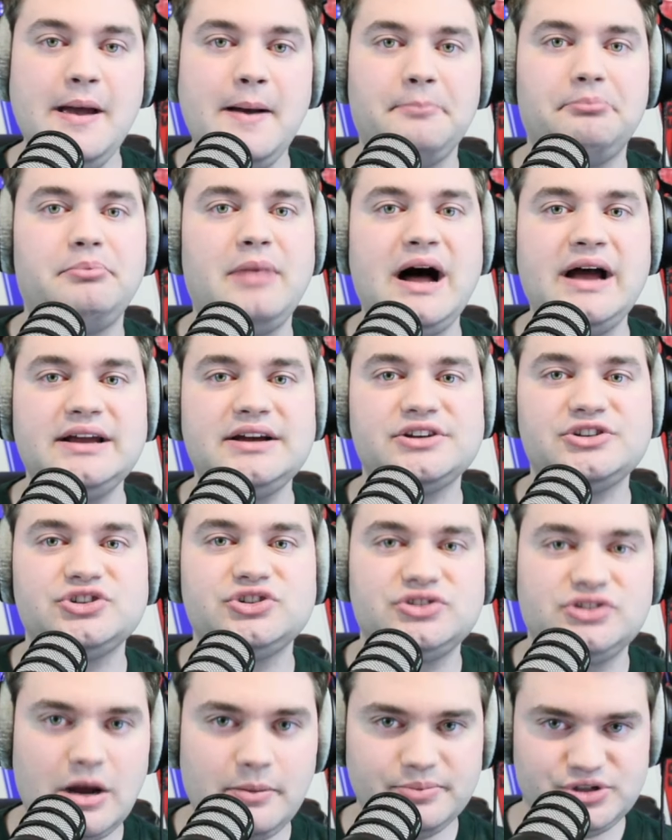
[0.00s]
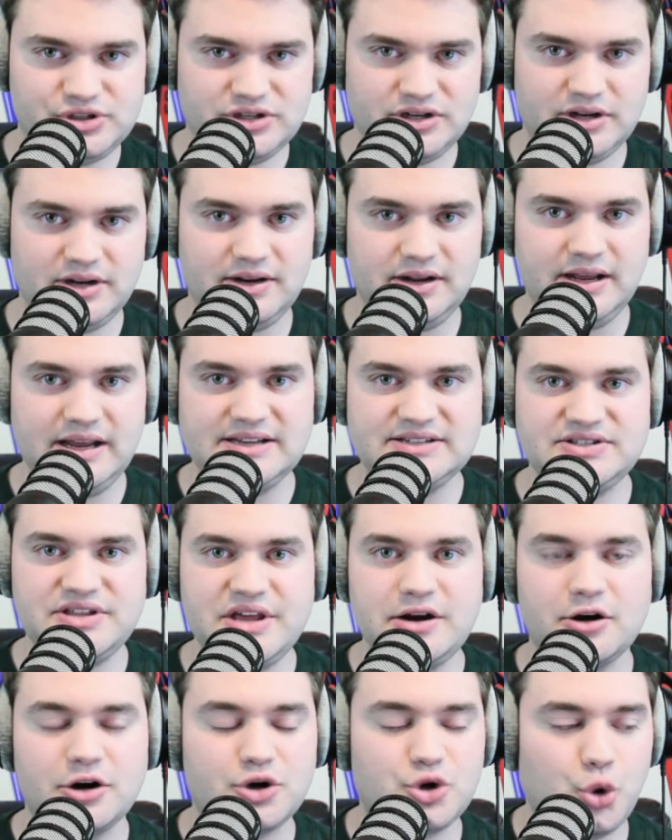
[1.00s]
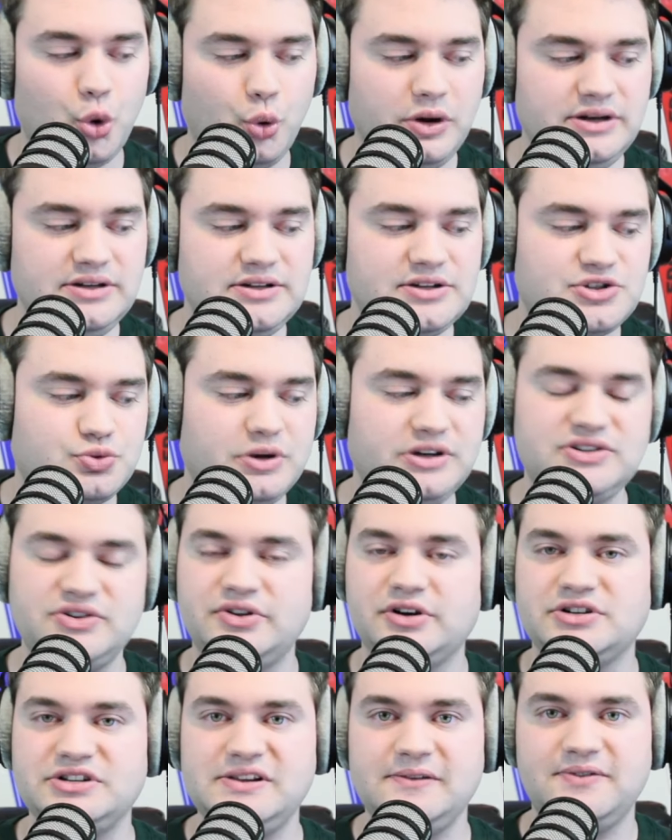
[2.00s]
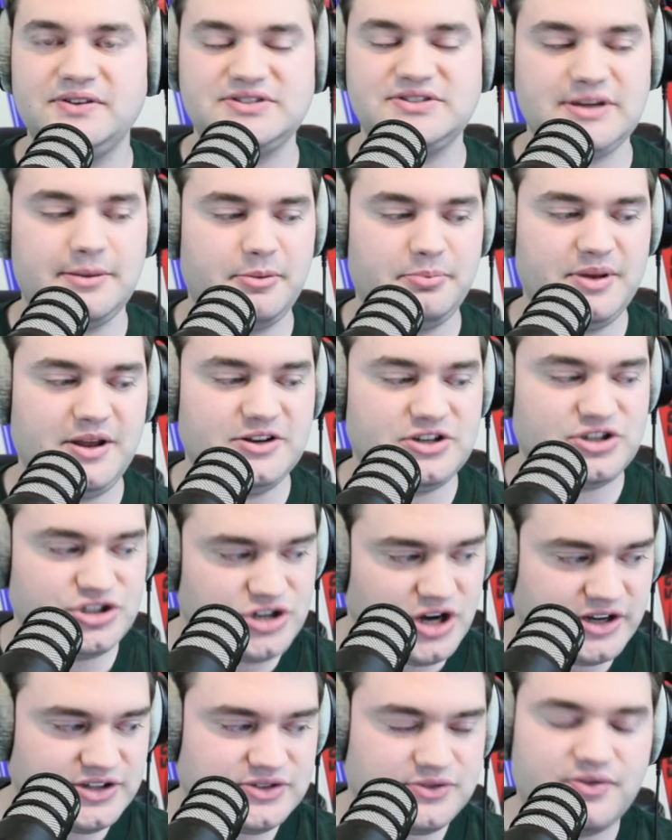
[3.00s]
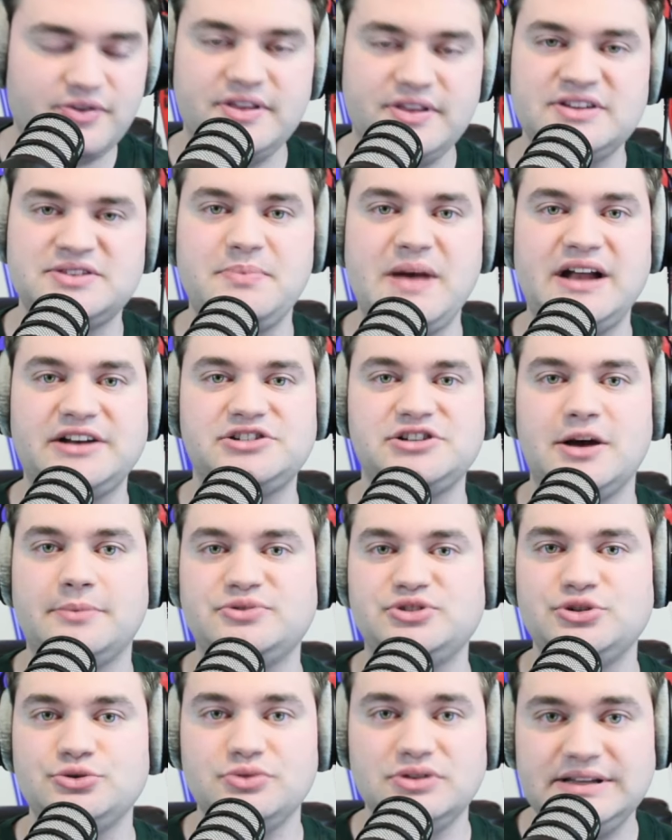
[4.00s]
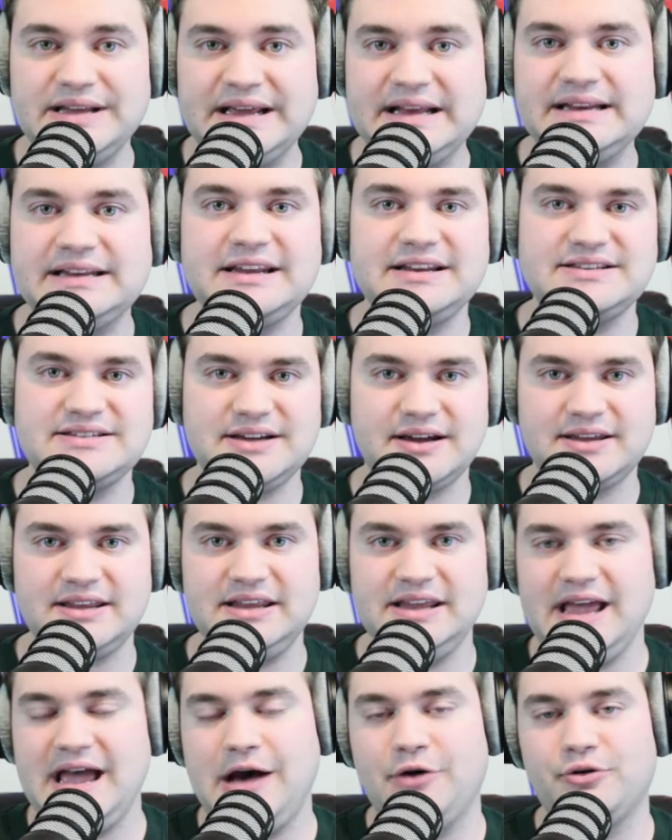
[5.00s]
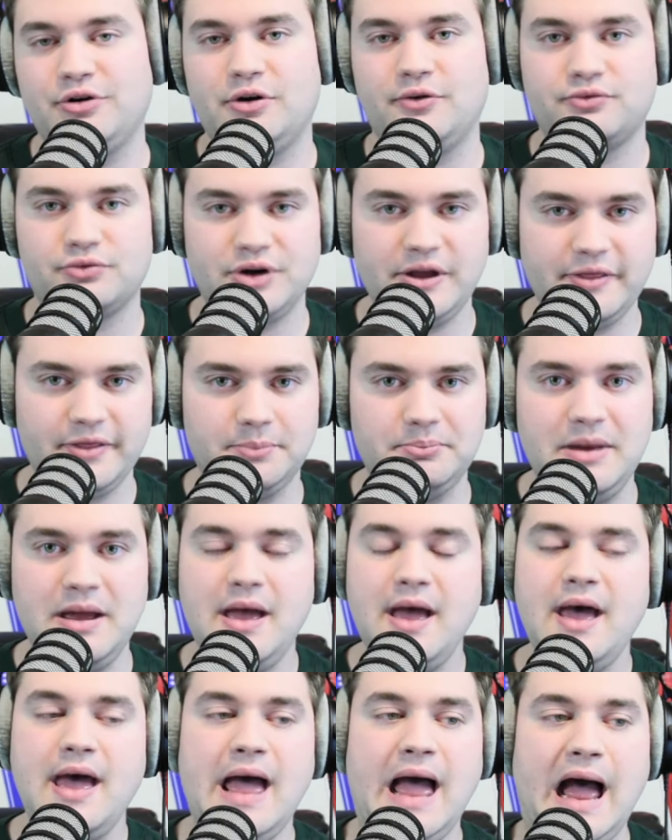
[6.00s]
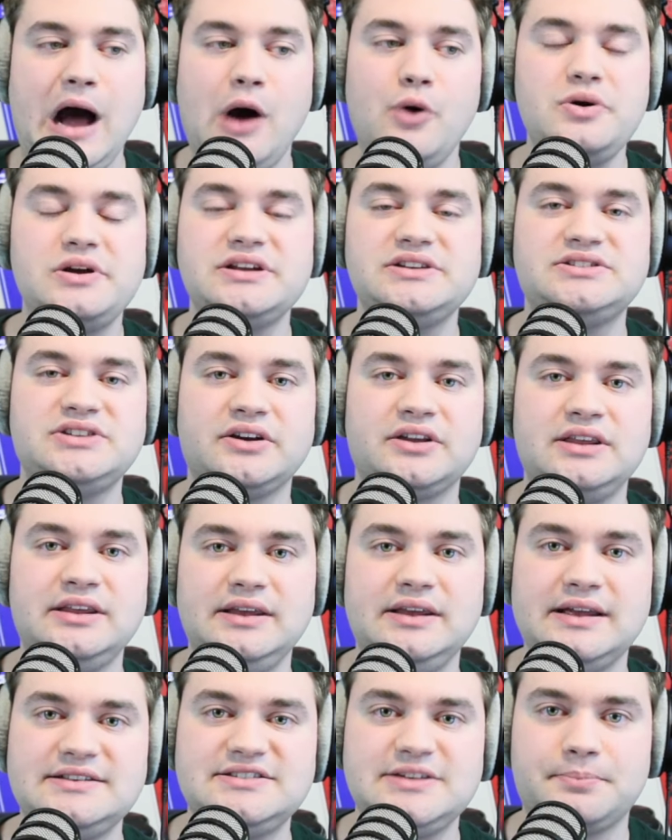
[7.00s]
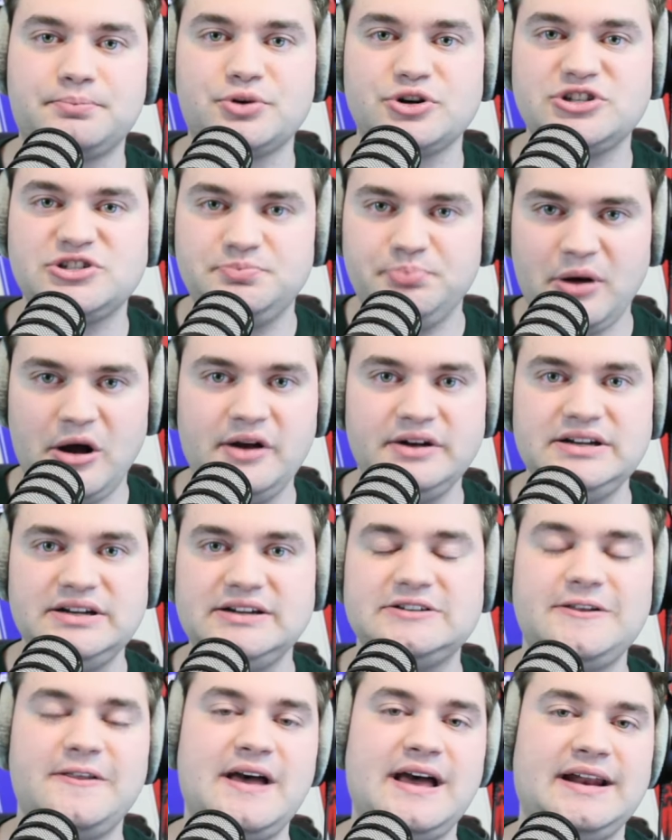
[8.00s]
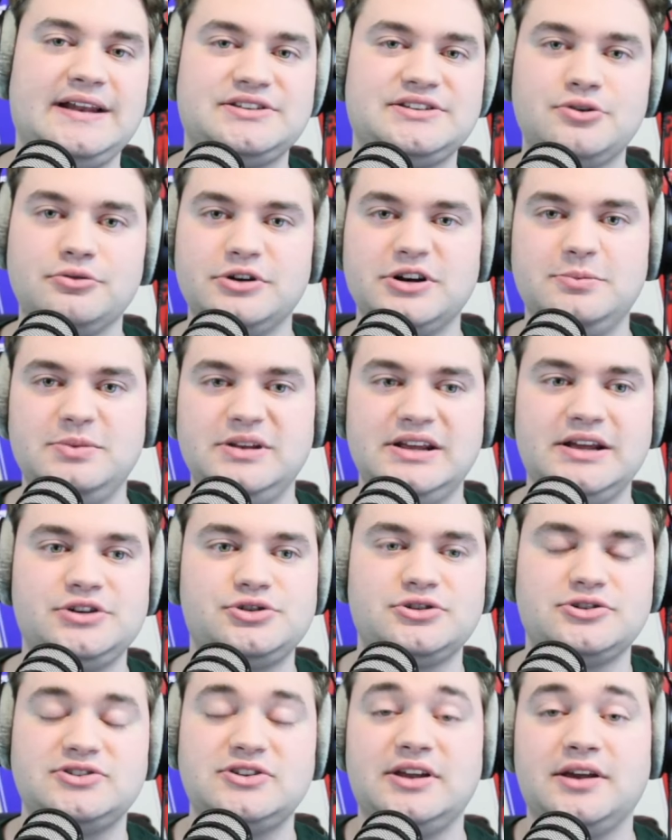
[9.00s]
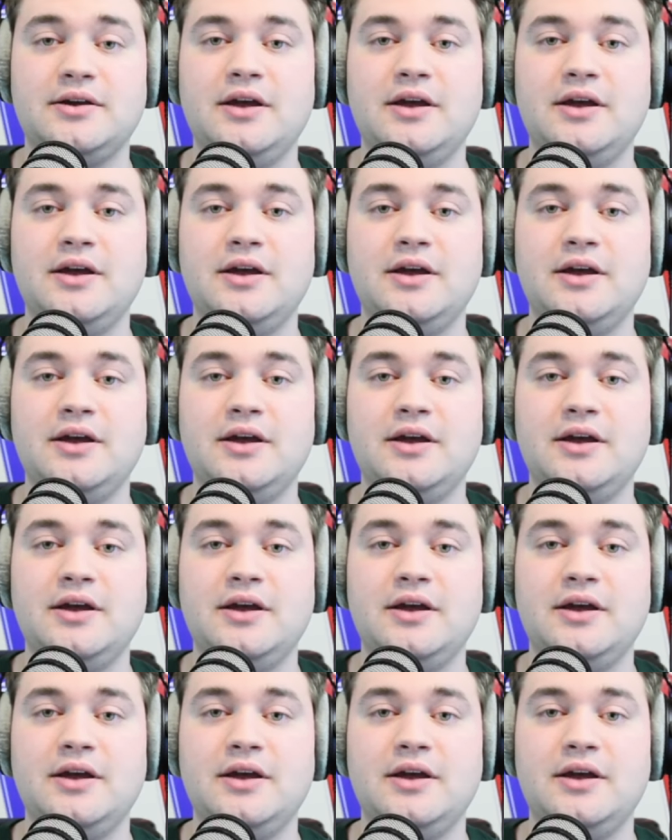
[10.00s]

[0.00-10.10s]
My assumption is they are going to switch their defense up a bit just for this matchup to get Kentucky out of rhythm. How Kentucky ends up responding to that is going to be interesting.